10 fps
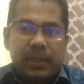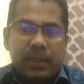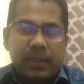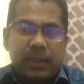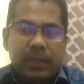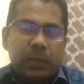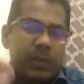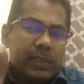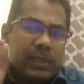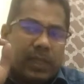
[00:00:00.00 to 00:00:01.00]
It
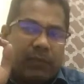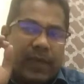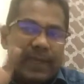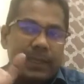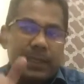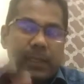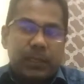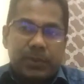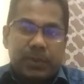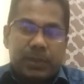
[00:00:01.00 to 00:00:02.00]
was a very technical
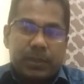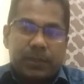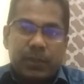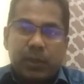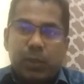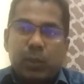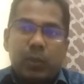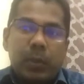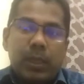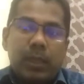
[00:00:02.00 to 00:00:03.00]
question.
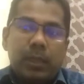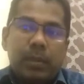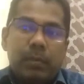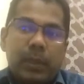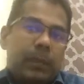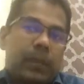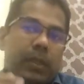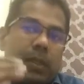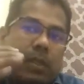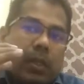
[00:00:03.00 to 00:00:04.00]
Usually,
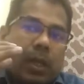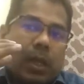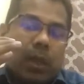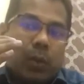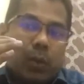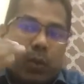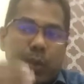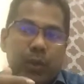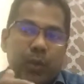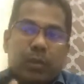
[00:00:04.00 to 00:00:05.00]
people who
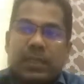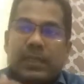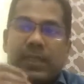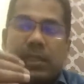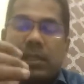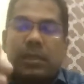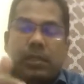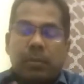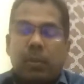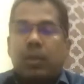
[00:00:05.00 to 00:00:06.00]
don't research
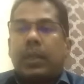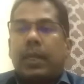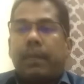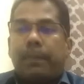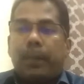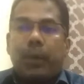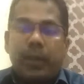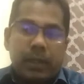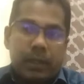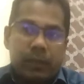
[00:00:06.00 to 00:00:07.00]
more than a
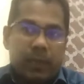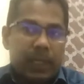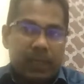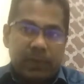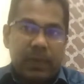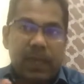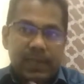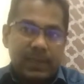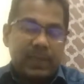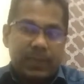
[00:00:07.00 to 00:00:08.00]
point will never
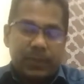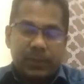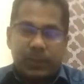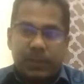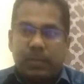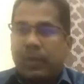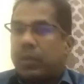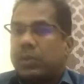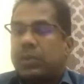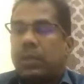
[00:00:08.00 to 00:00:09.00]
ask that question
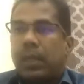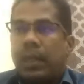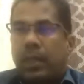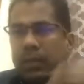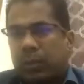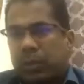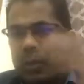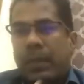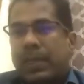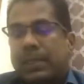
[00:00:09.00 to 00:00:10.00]
because
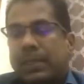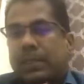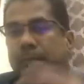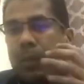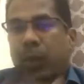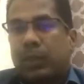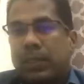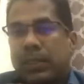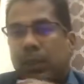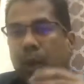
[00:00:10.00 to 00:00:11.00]
Toastmasters brought
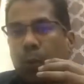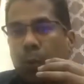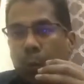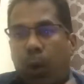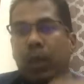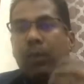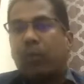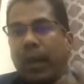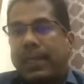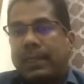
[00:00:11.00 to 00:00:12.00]
this vocal
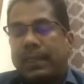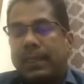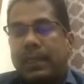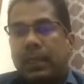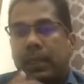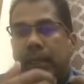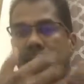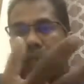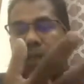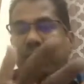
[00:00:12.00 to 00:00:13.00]
variety
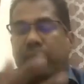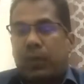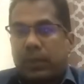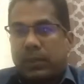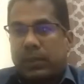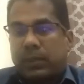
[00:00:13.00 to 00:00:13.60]
into focus